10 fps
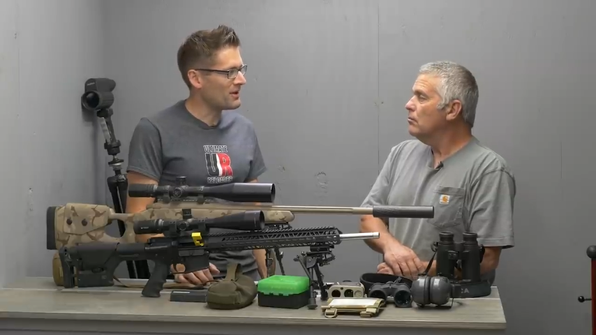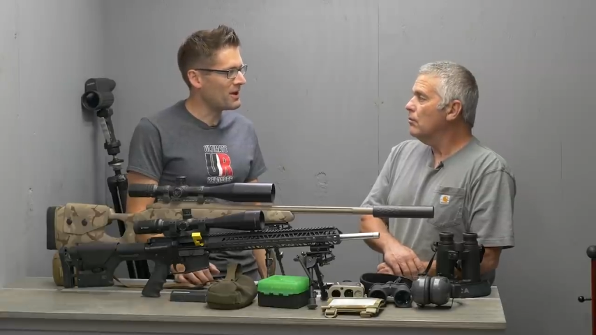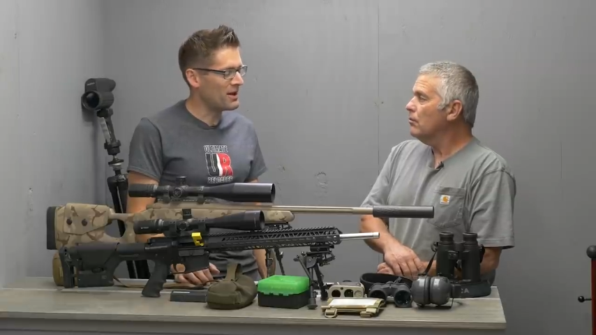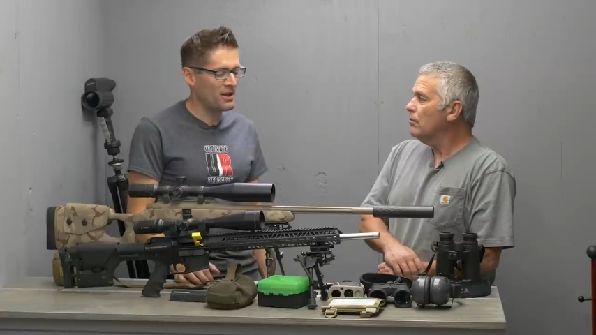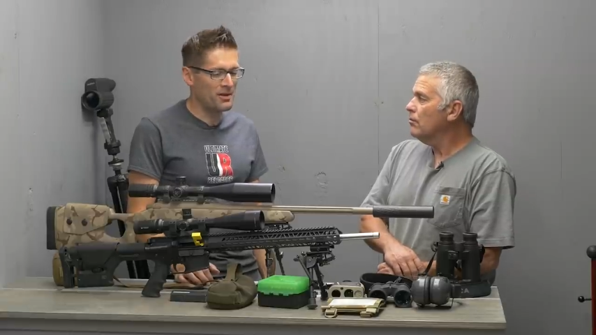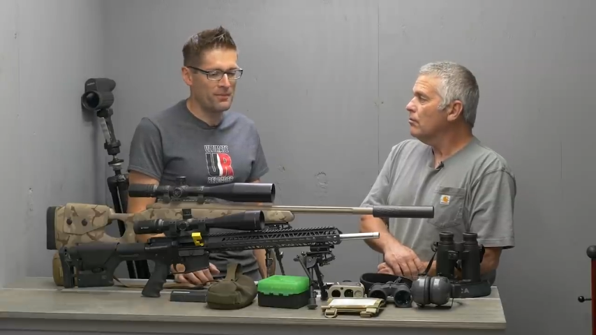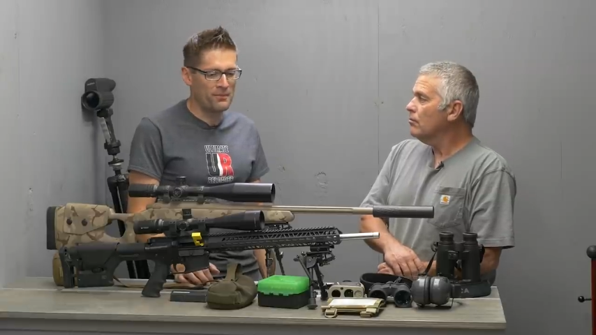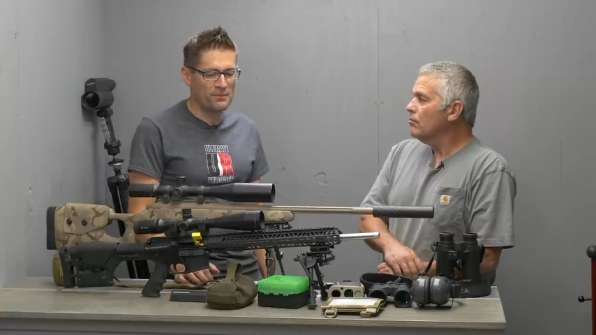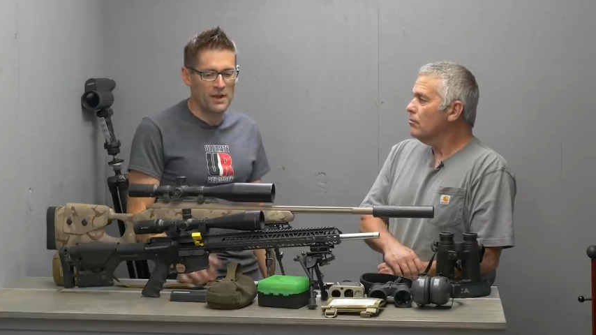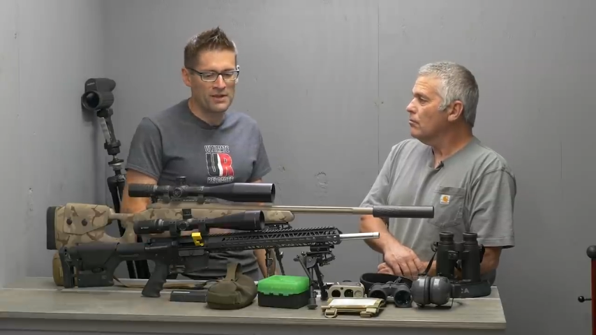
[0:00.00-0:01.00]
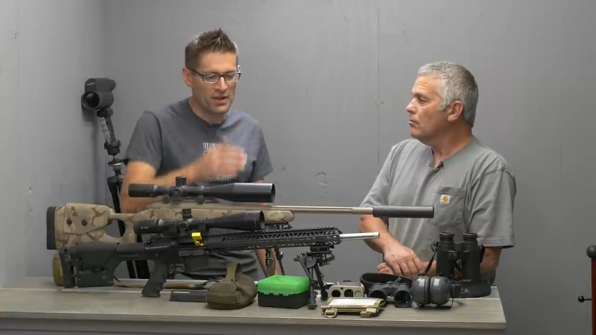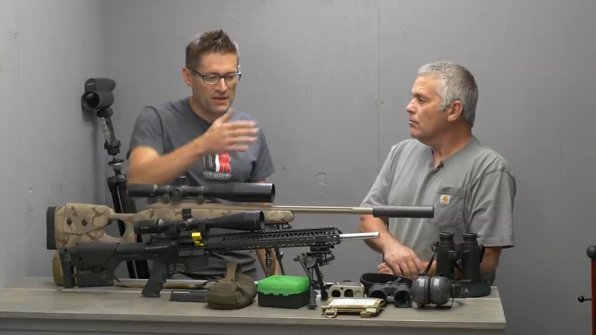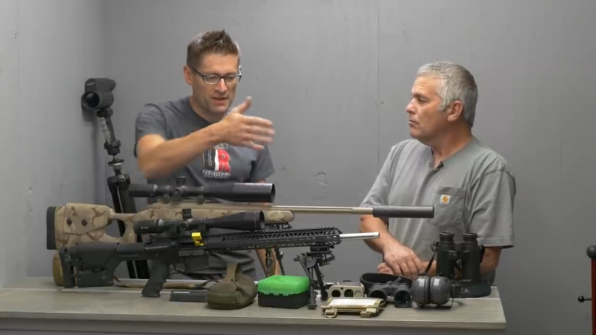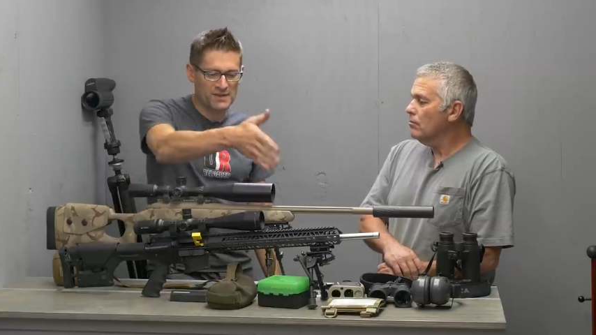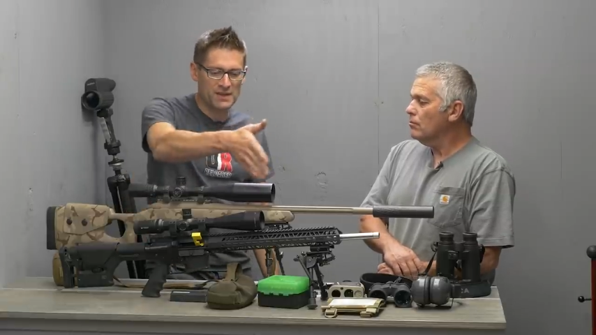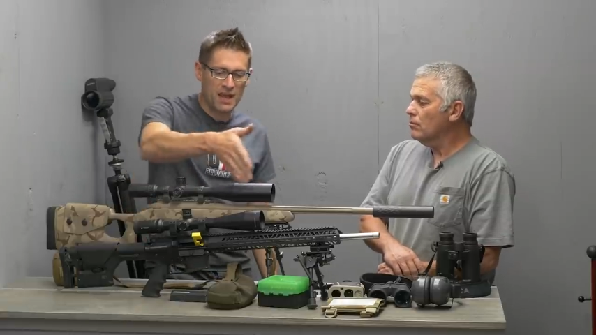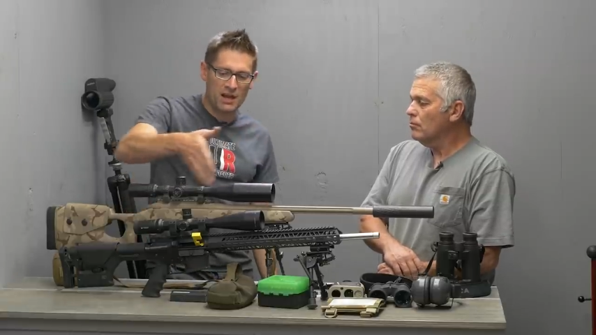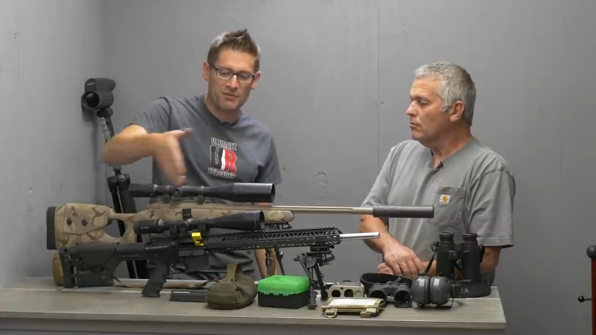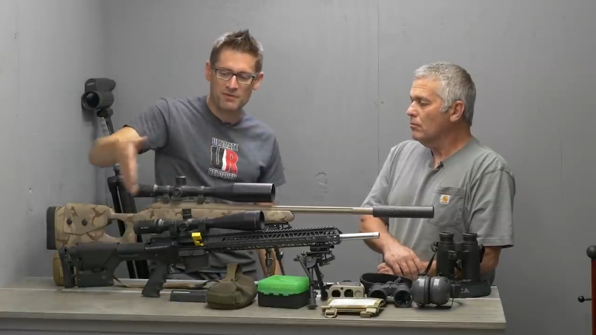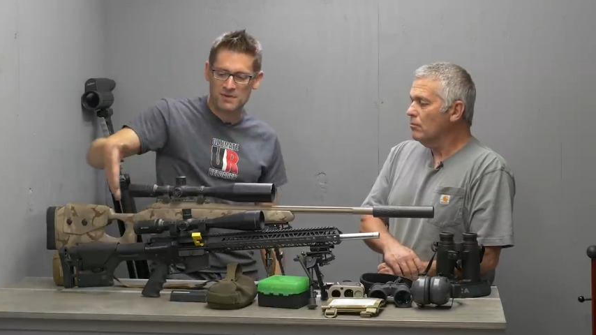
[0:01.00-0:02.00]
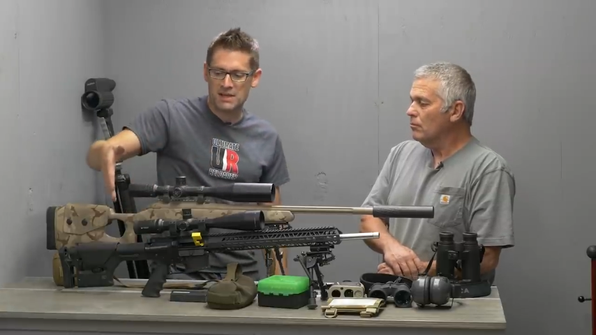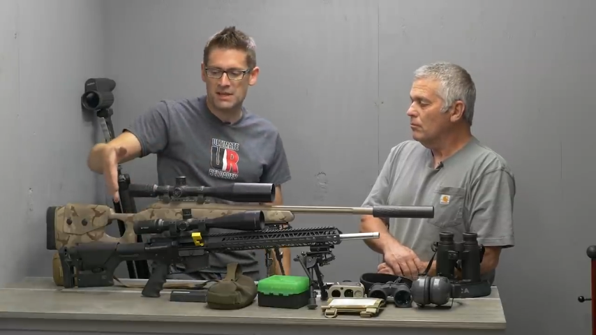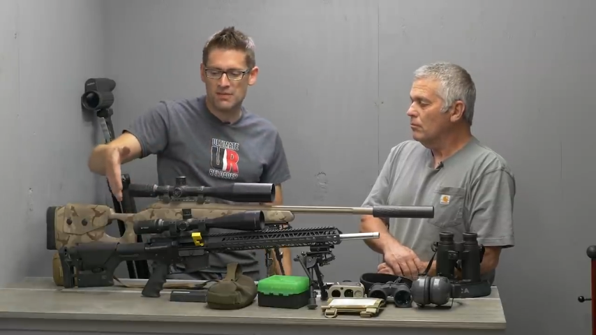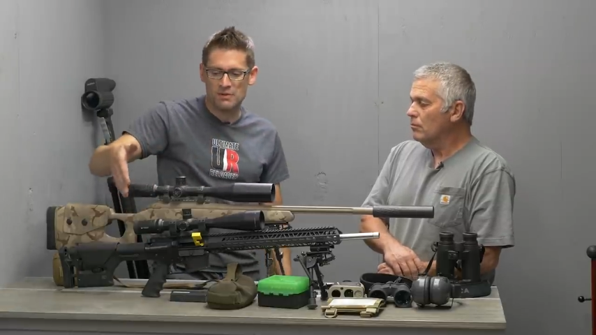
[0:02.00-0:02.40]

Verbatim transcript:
Speaker 1: Um, I shot this AR-15,